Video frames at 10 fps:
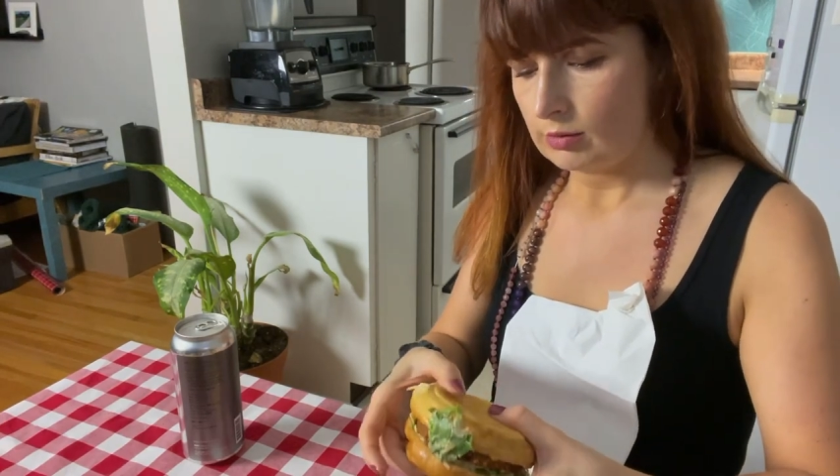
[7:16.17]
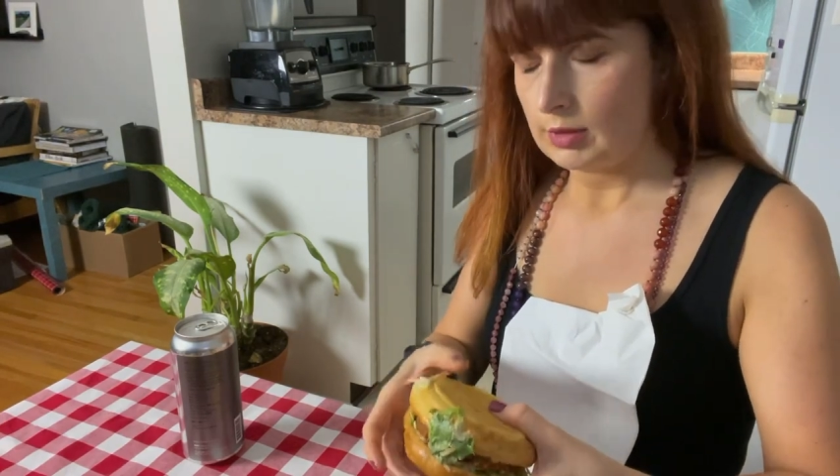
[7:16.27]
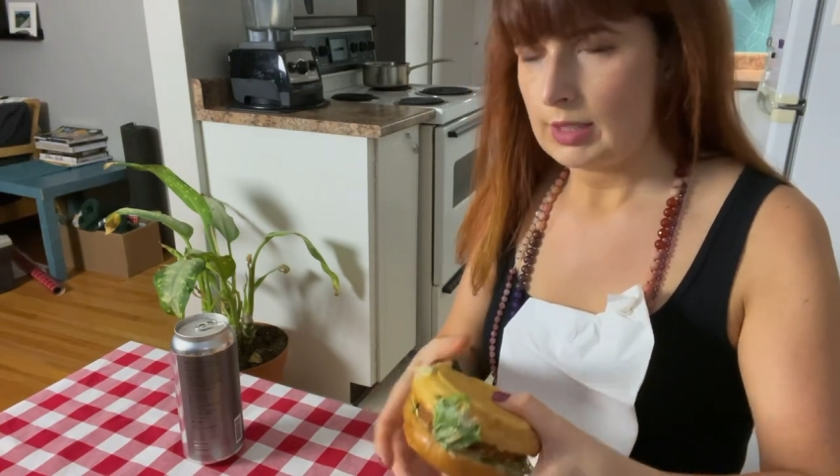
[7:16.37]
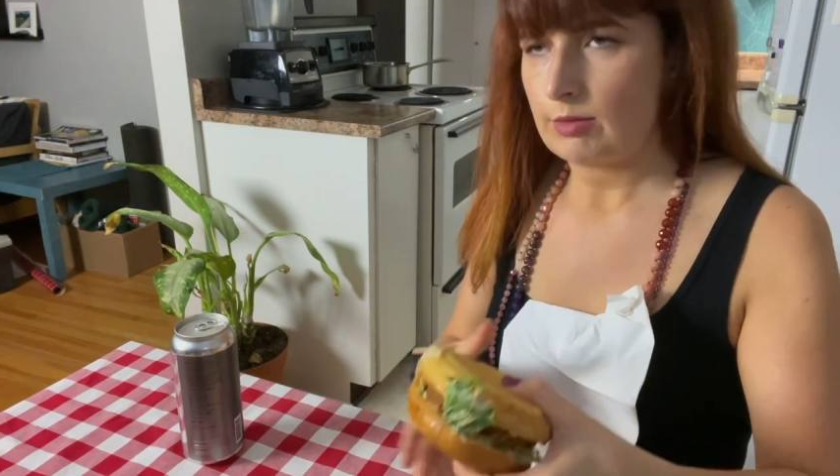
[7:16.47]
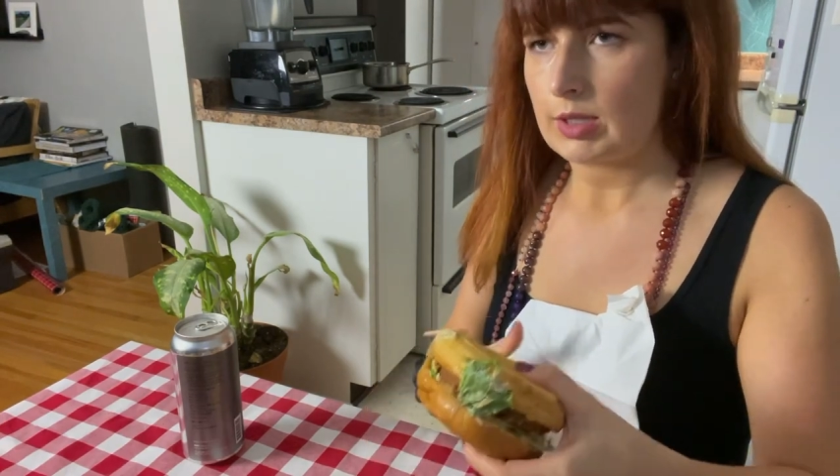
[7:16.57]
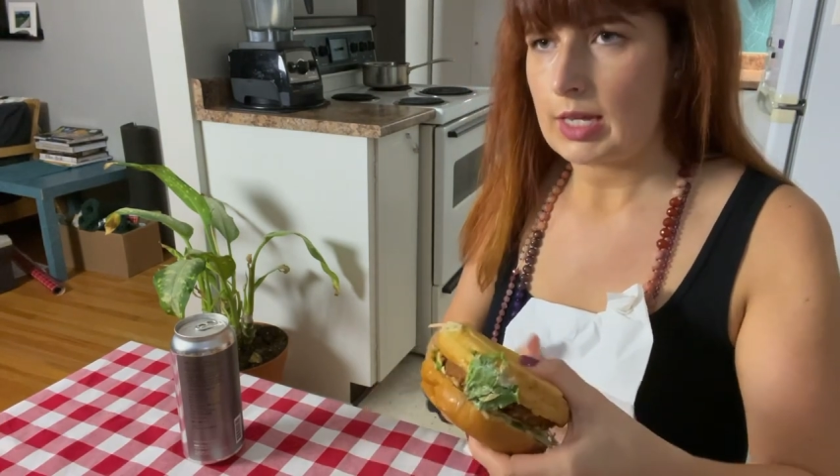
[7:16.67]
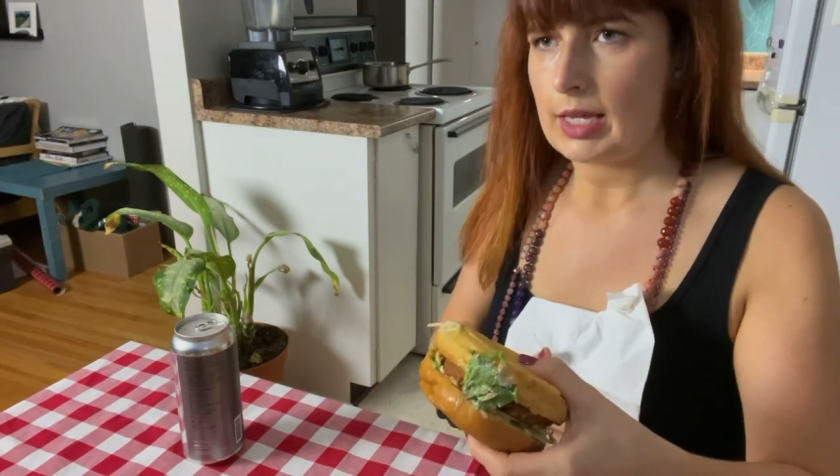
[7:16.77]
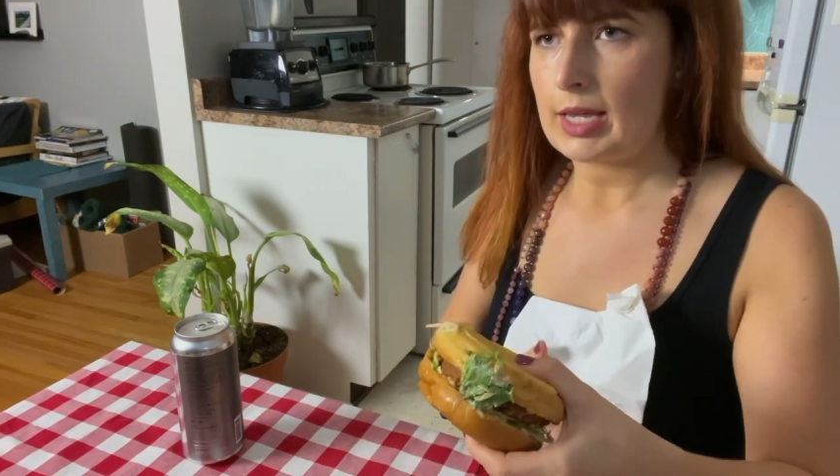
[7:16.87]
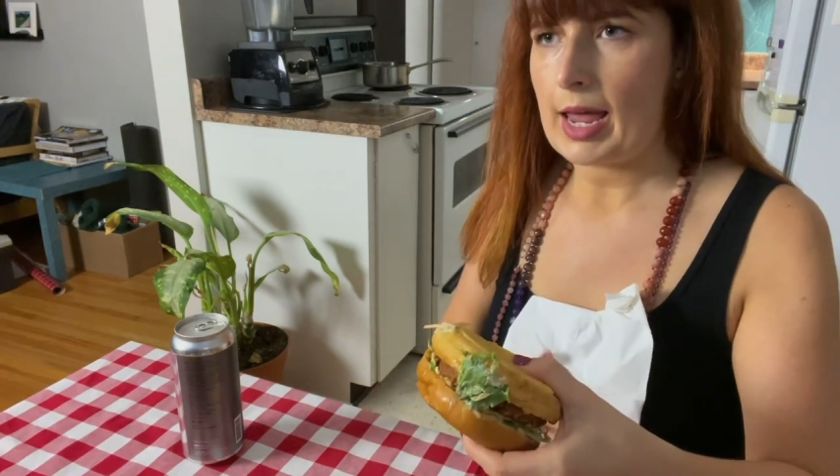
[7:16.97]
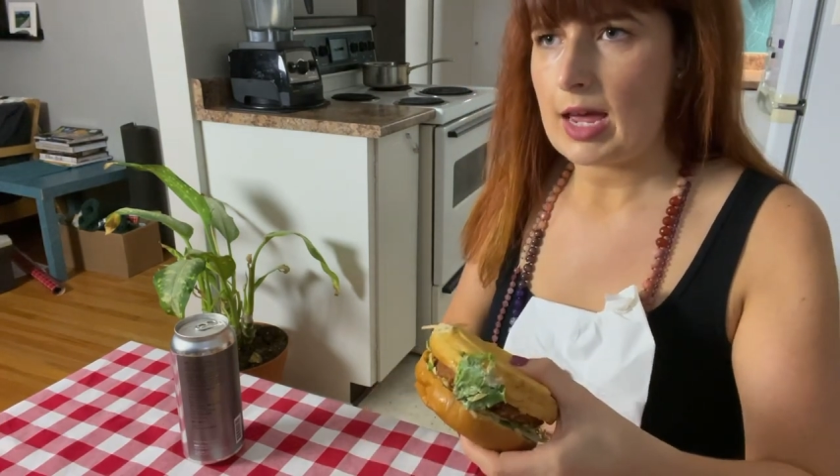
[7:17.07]
It was like
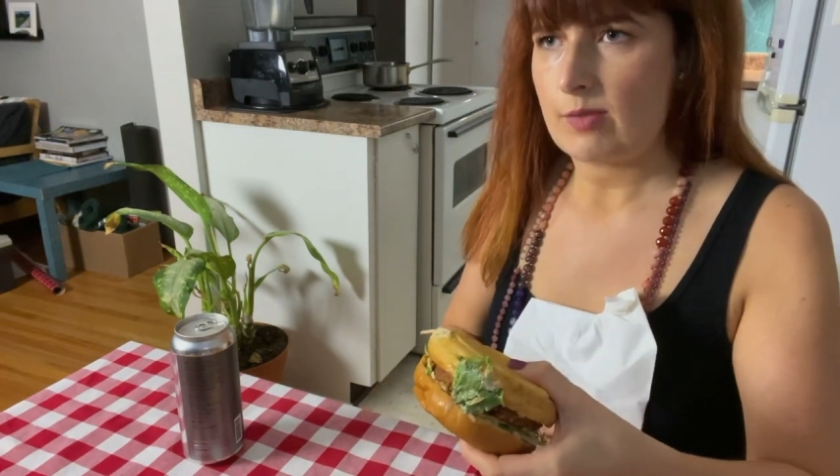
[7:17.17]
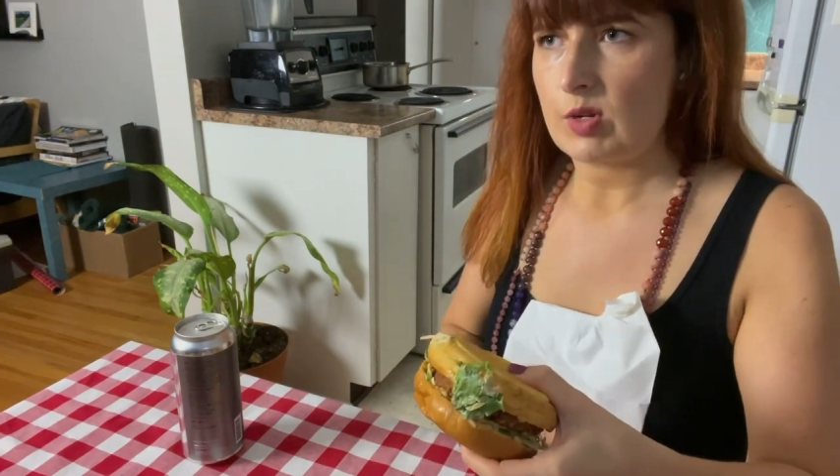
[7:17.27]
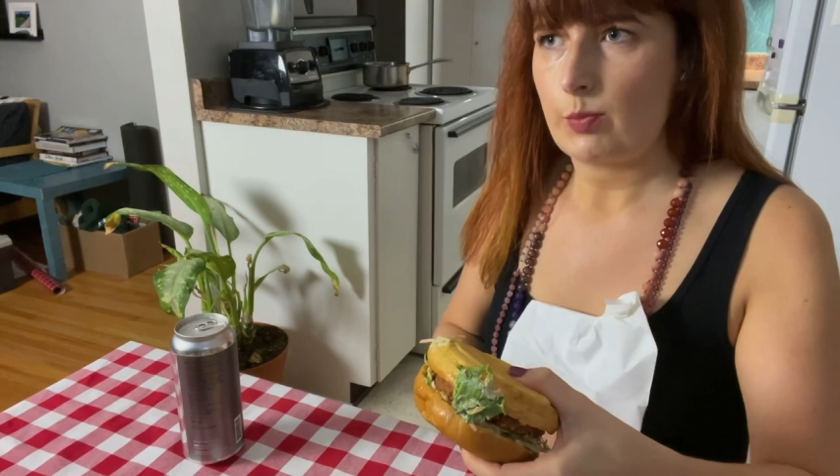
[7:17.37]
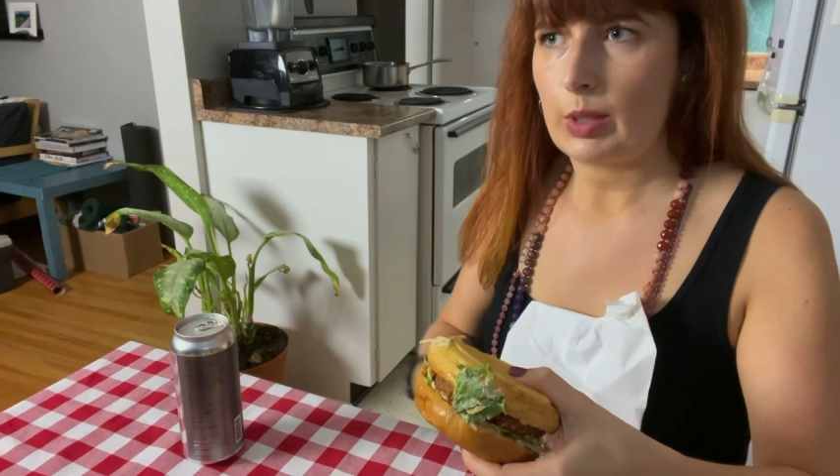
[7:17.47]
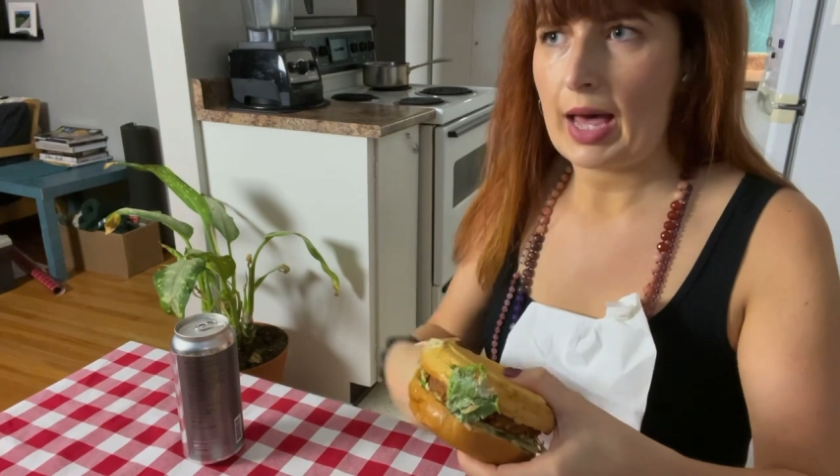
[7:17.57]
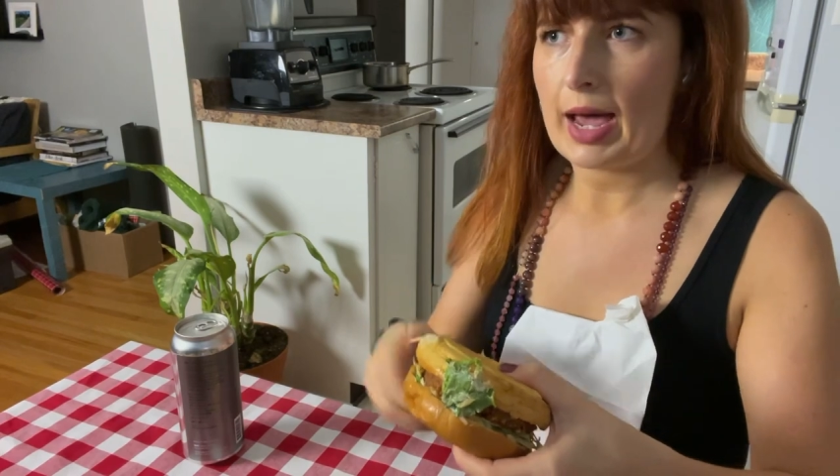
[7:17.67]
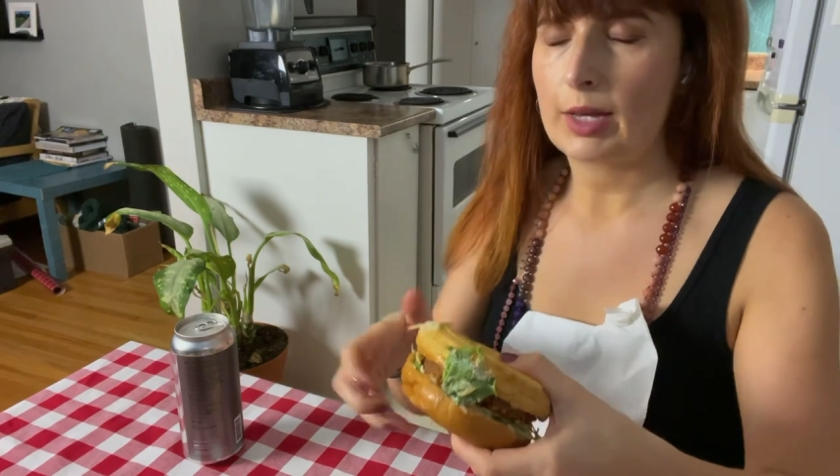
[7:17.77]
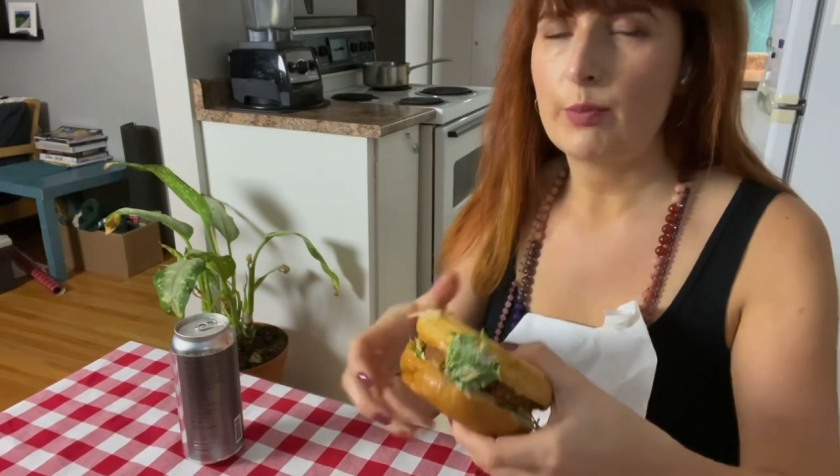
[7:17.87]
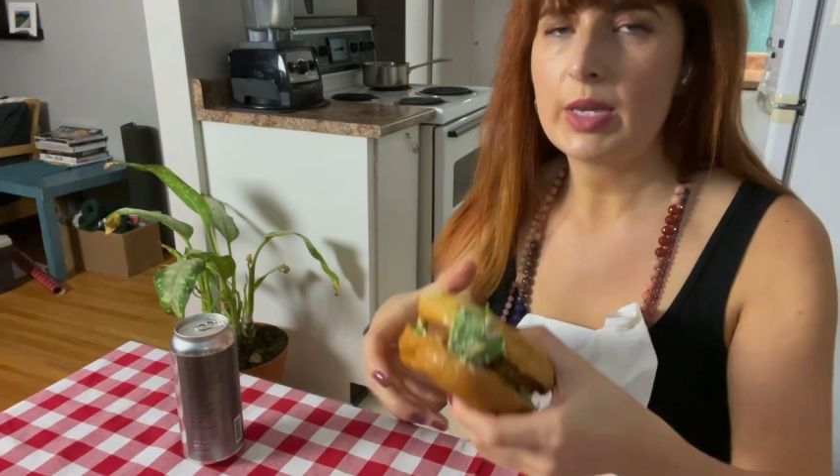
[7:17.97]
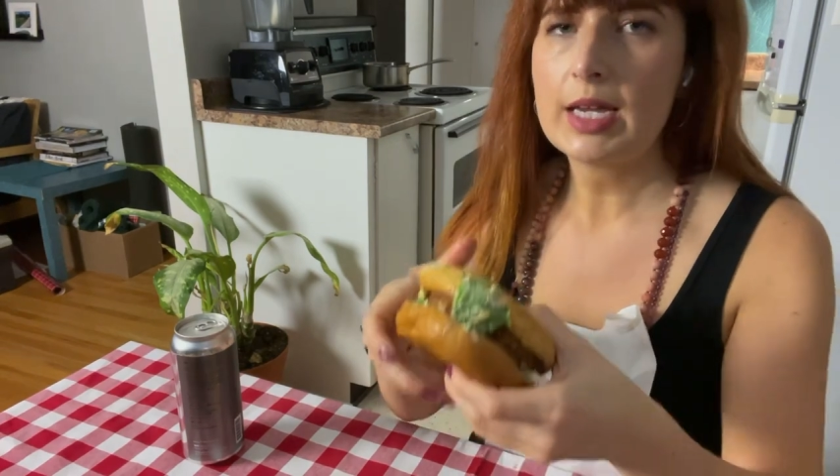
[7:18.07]
yam and
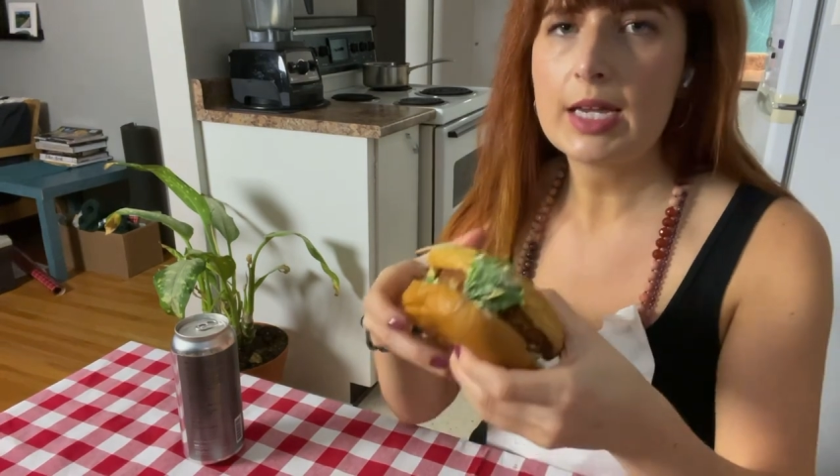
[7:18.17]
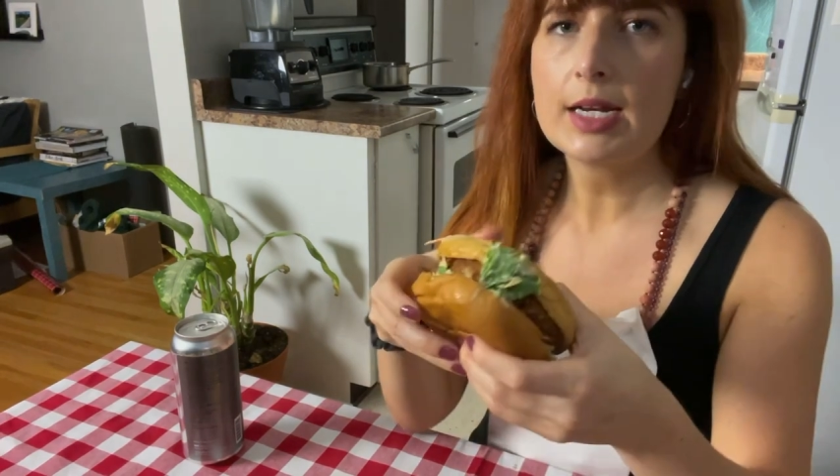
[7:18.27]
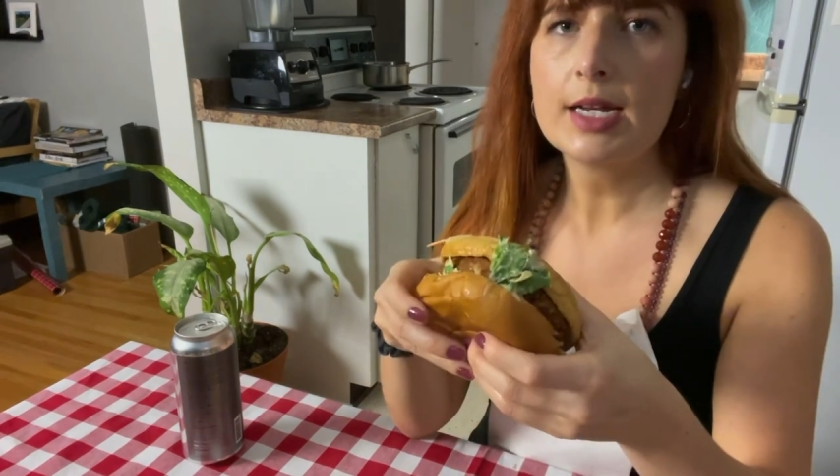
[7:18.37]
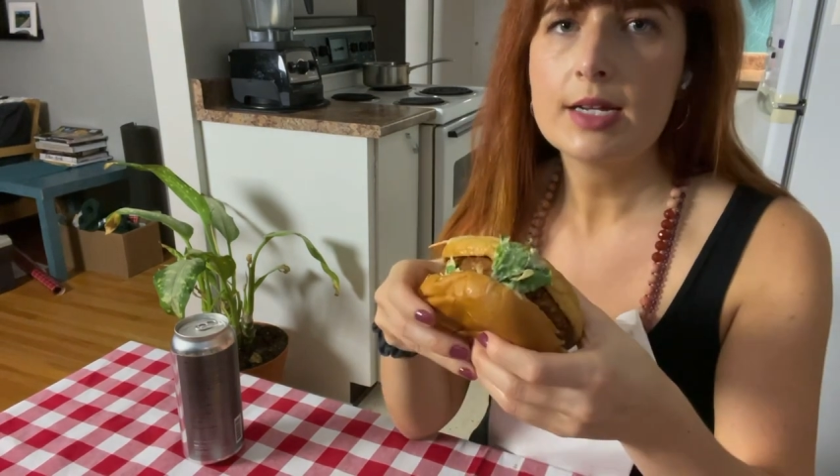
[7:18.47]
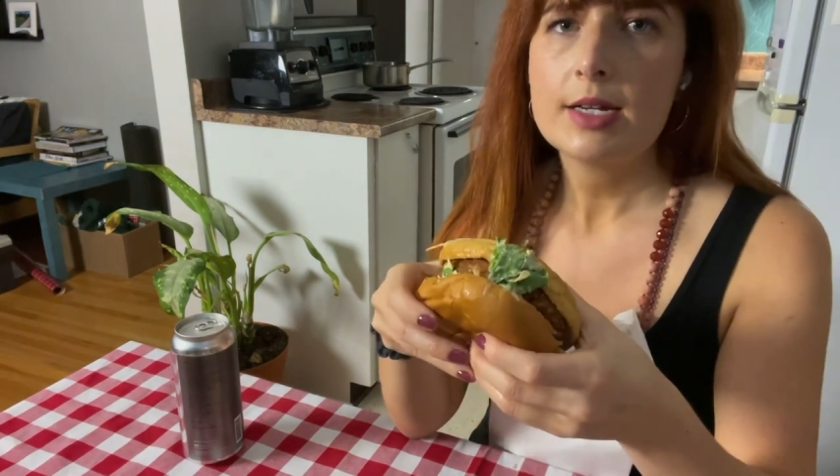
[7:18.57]
black bean.